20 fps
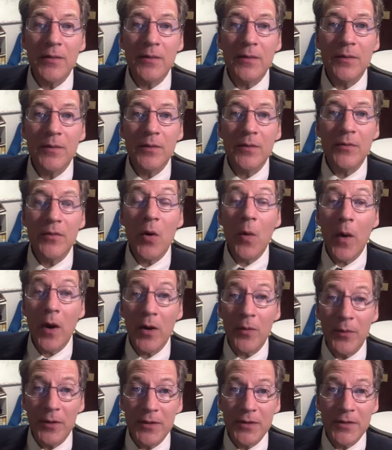
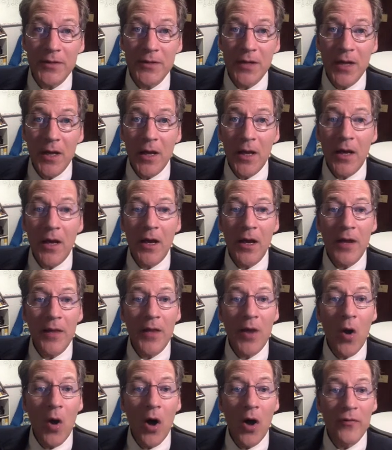requirements,
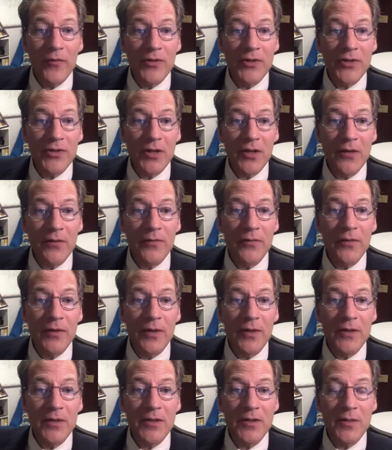the Office of
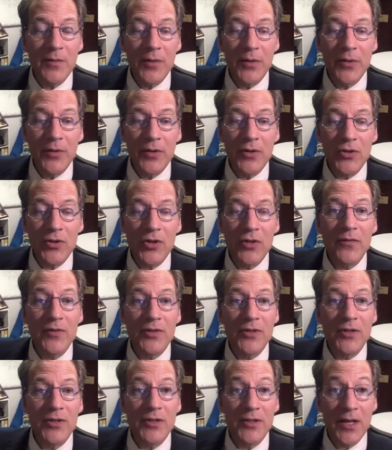Disability
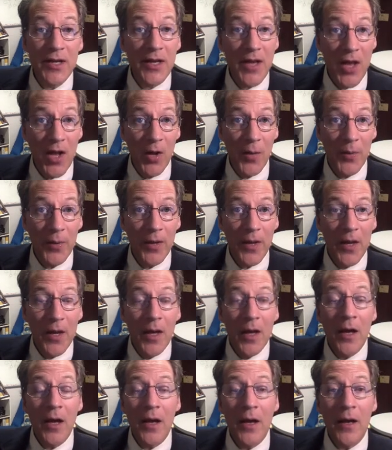Services can help.
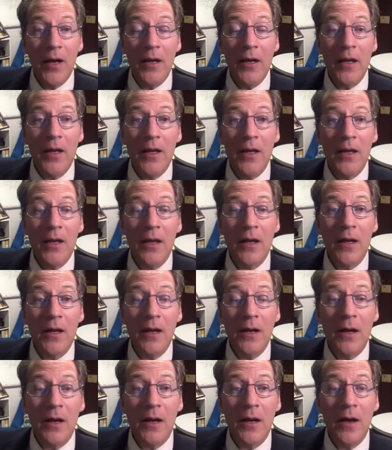
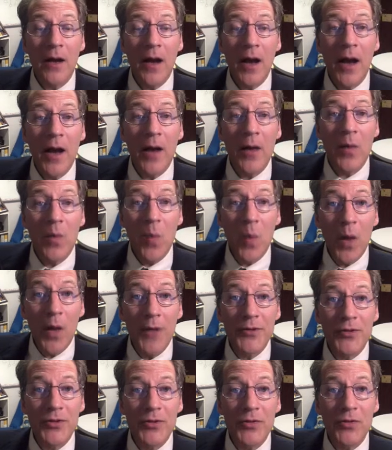I
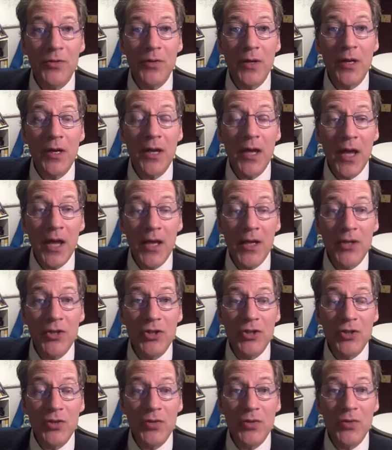want to engage
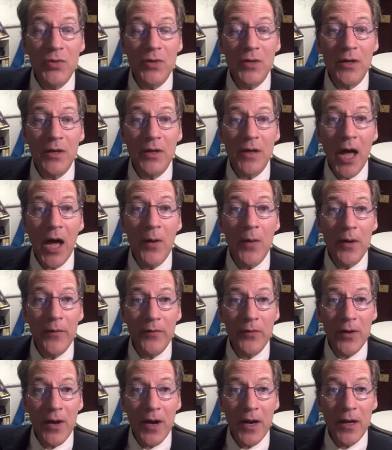you
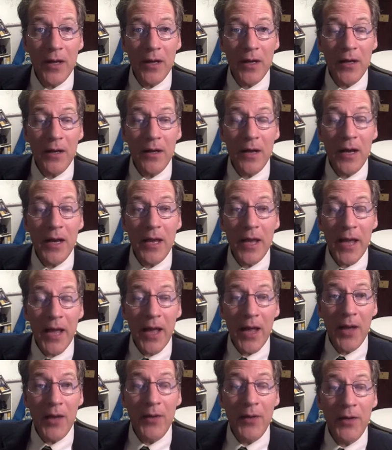however I
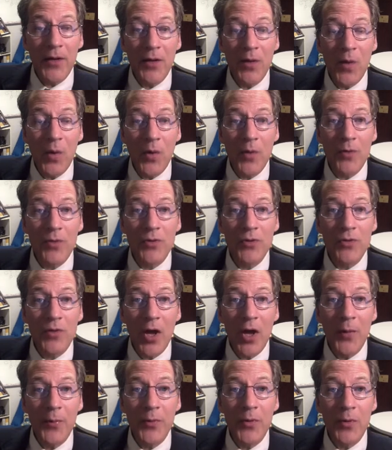can in order to
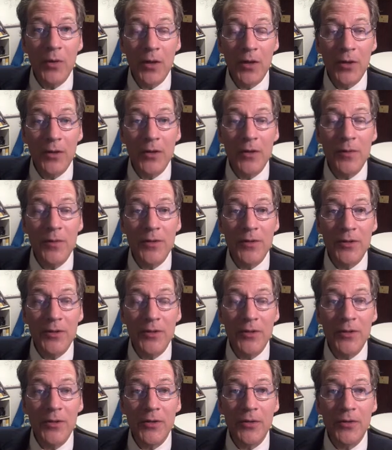help you to learn the
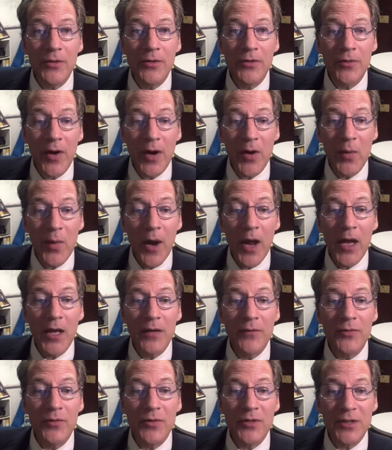material the right way. And
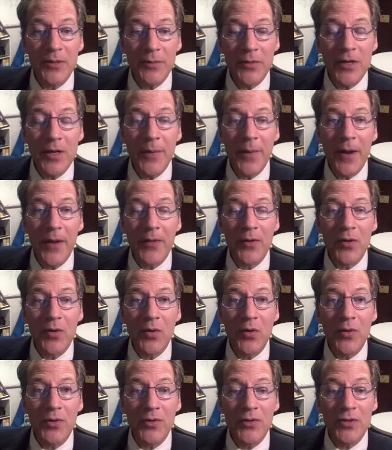if there's something about the
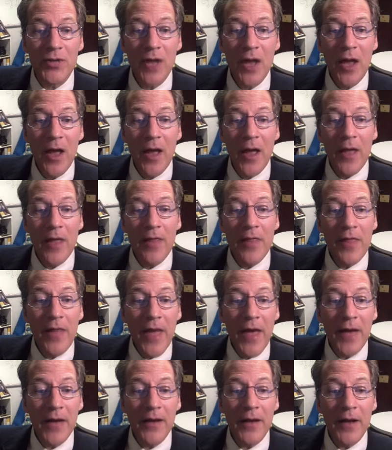course
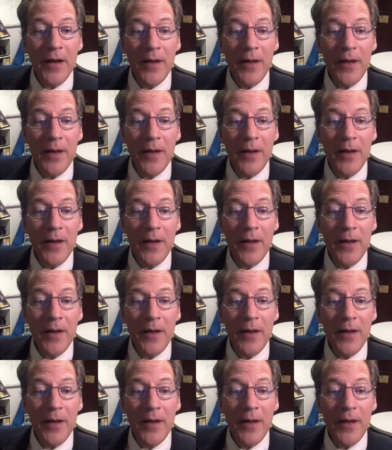that